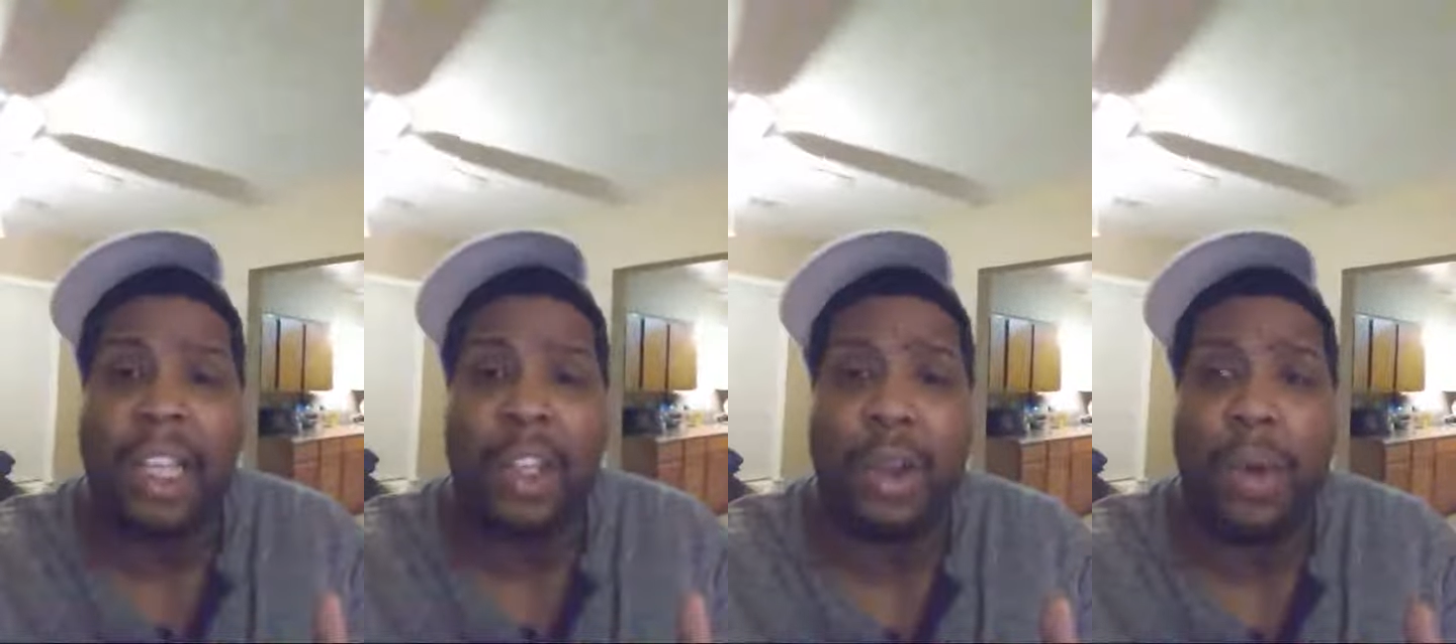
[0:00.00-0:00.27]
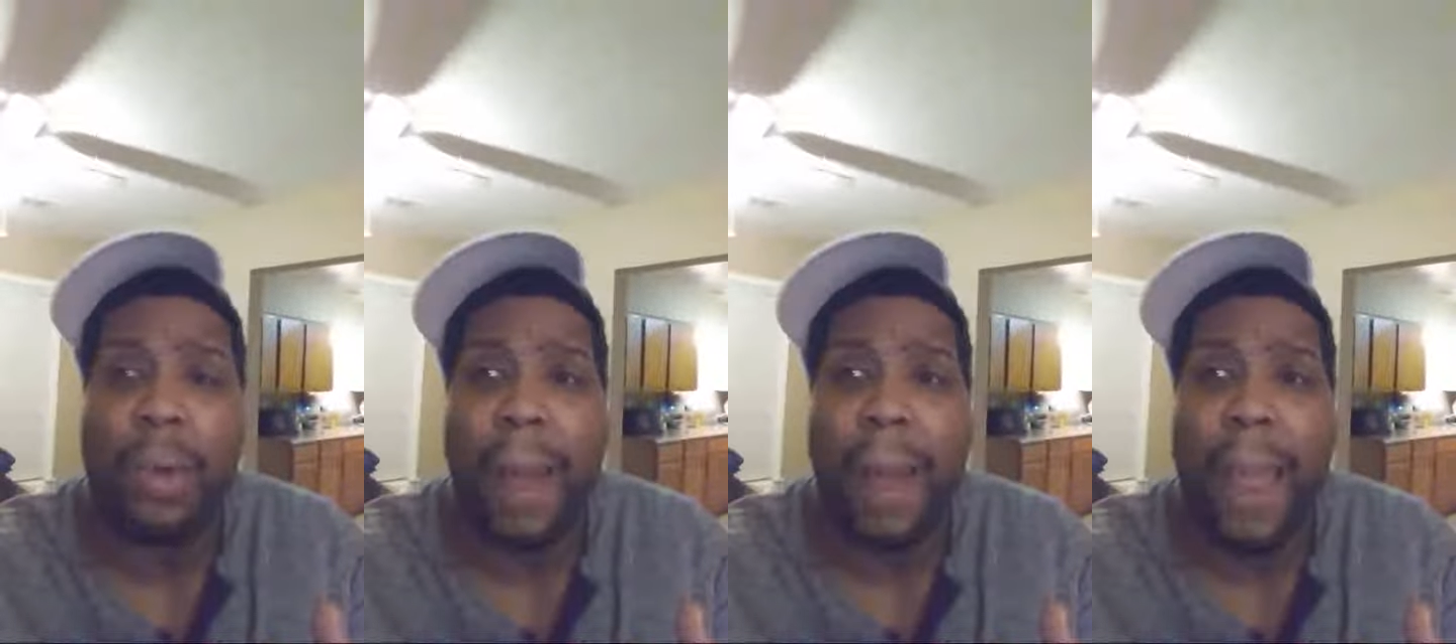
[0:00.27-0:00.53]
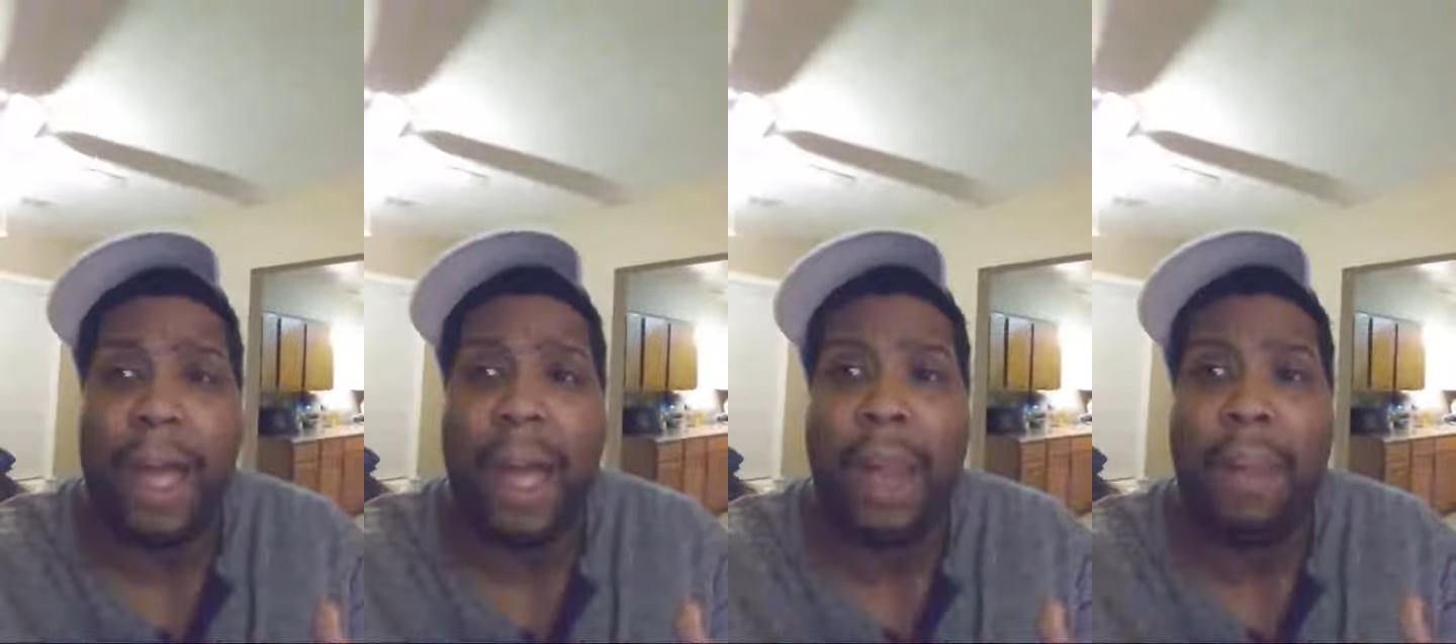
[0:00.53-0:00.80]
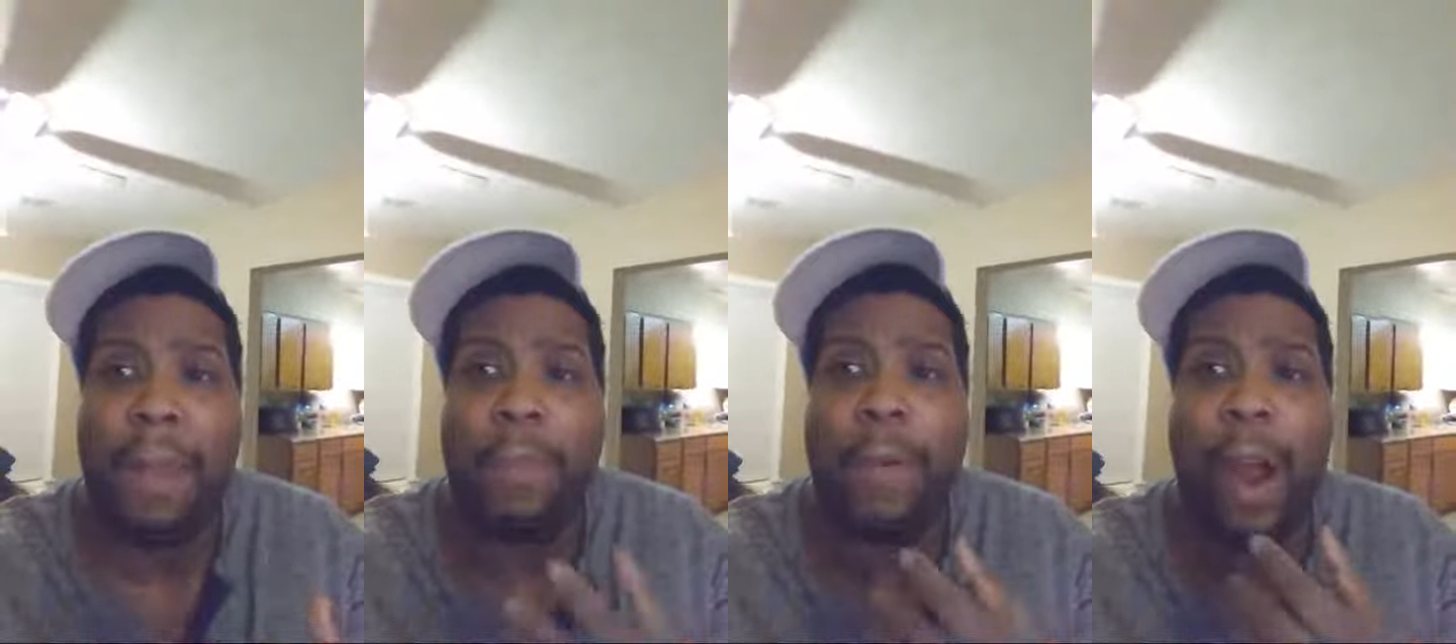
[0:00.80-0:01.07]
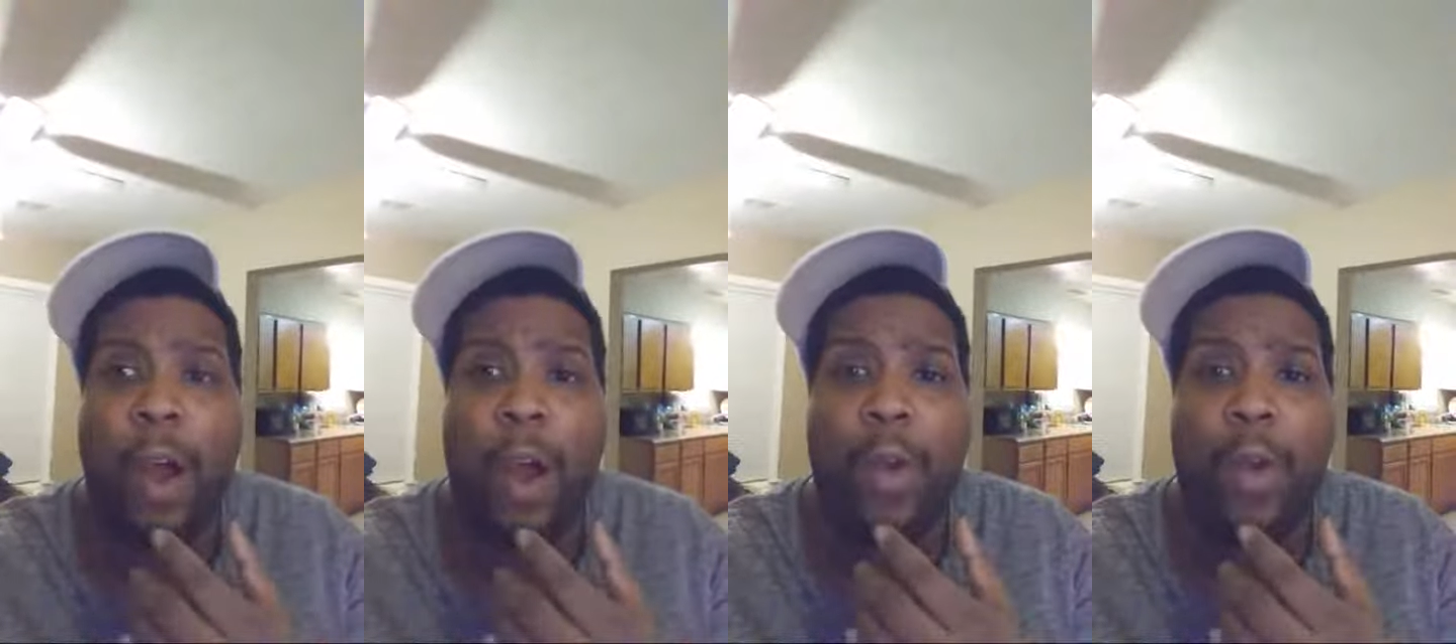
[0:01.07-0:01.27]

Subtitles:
another issue with Mike Conley.